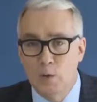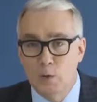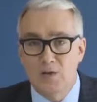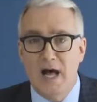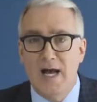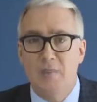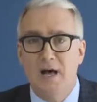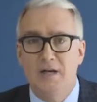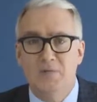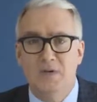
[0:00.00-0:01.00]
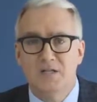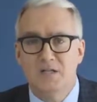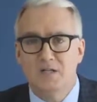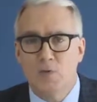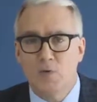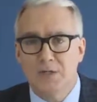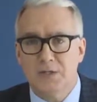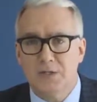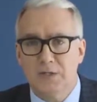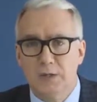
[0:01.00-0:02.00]
who lied about his business in
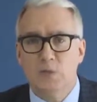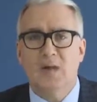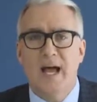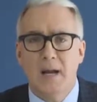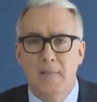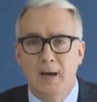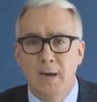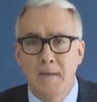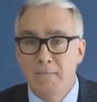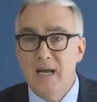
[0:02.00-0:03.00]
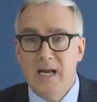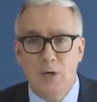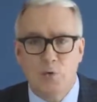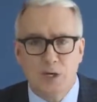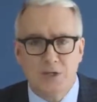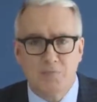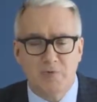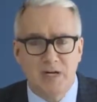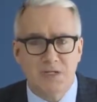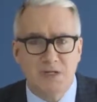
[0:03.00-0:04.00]
Russia, who lied about meeting Russian
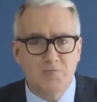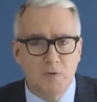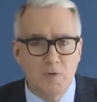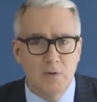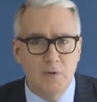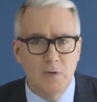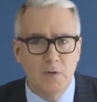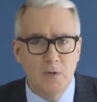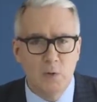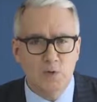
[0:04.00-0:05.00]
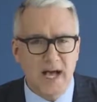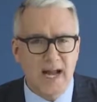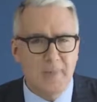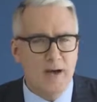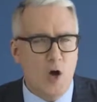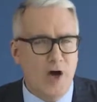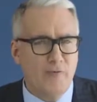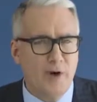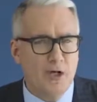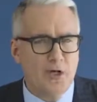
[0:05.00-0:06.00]
President Putin, who lied about
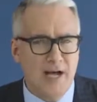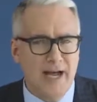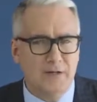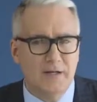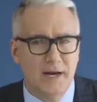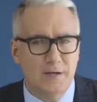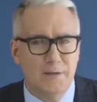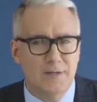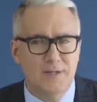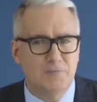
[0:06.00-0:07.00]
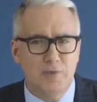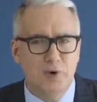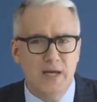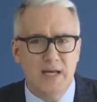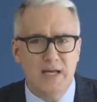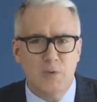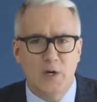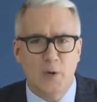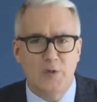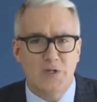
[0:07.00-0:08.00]
offering child care to his employees
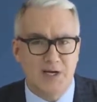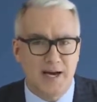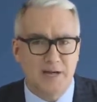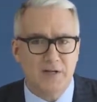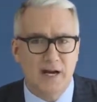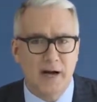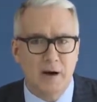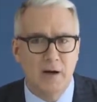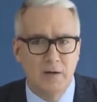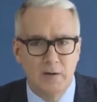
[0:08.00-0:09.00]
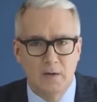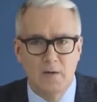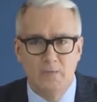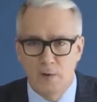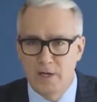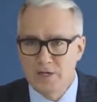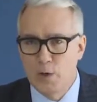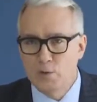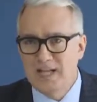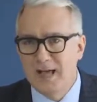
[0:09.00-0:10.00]
when it was child care for his
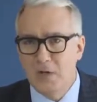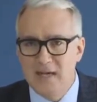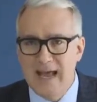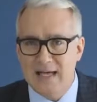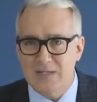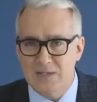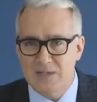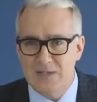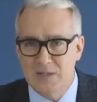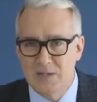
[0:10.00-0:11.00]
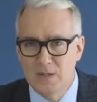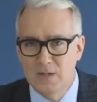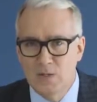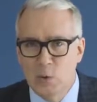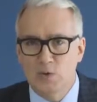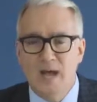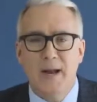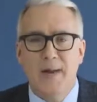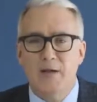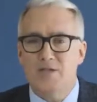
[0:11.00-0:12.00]
hotel guests, who lied
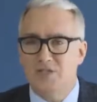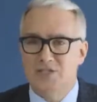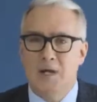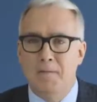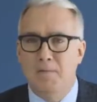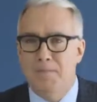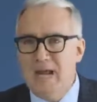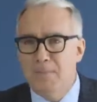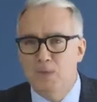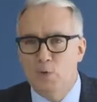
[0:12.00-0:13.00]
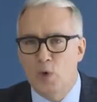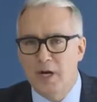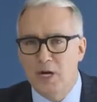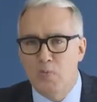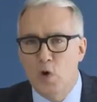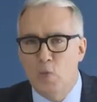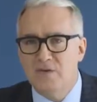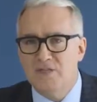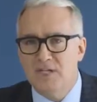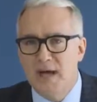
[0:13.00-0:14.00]
about some people wanting a moment
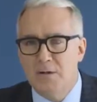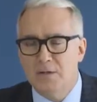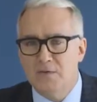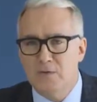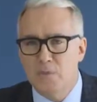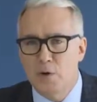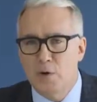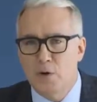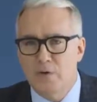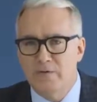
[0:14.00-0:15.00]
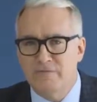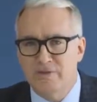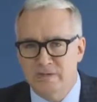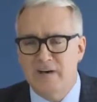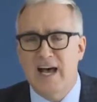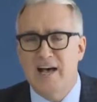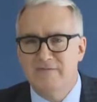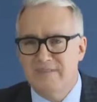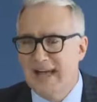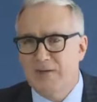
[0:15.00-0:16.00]
of silence for the murderer of
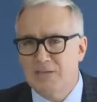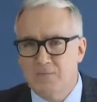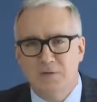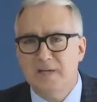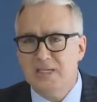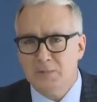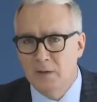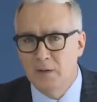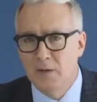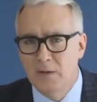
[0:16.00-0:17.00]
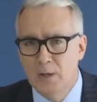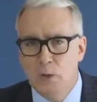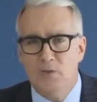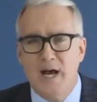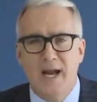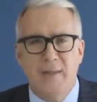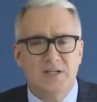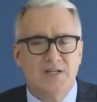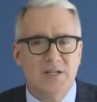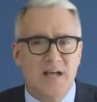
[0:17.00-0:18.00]
5 Dallas policemen, who lied
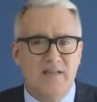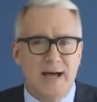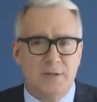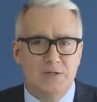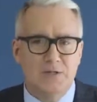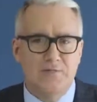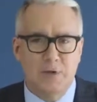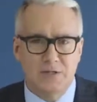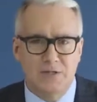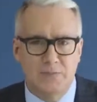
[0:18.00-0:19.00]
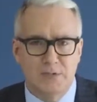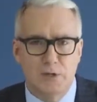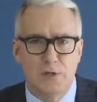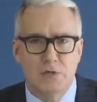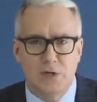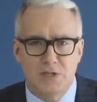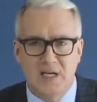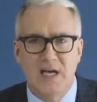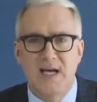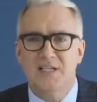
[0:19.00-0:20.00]
about seeing thousands of Muslims in New
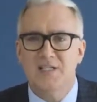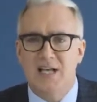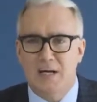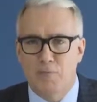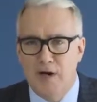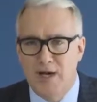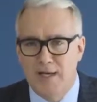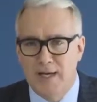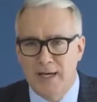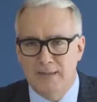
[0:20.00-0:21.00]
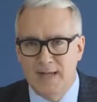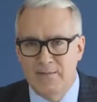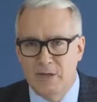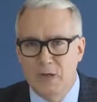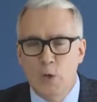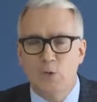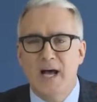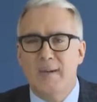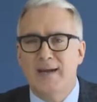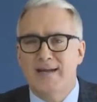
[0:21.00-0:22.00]
Jersey celebrating 9/11, who
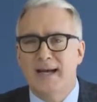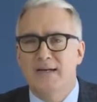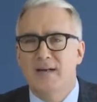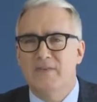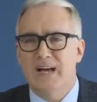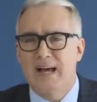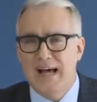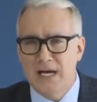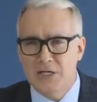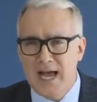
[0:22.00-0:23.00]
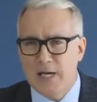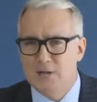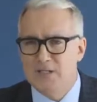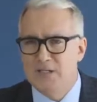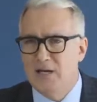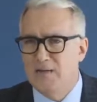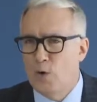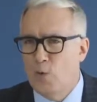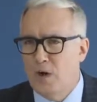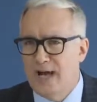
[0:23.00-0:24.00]
lied about 9/11 hijackers sending
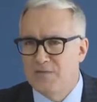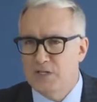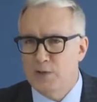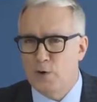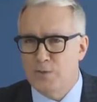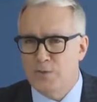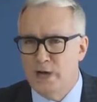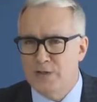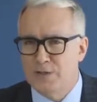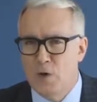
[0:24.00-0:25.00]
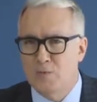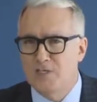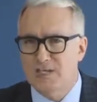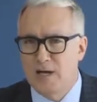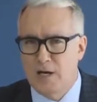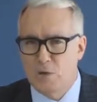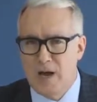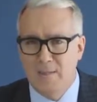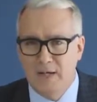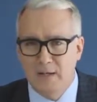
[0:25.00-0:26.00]
their wives and girlfriends home to Saudi
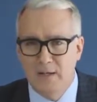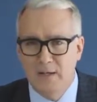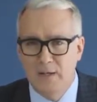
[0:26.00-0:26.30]
Arabia,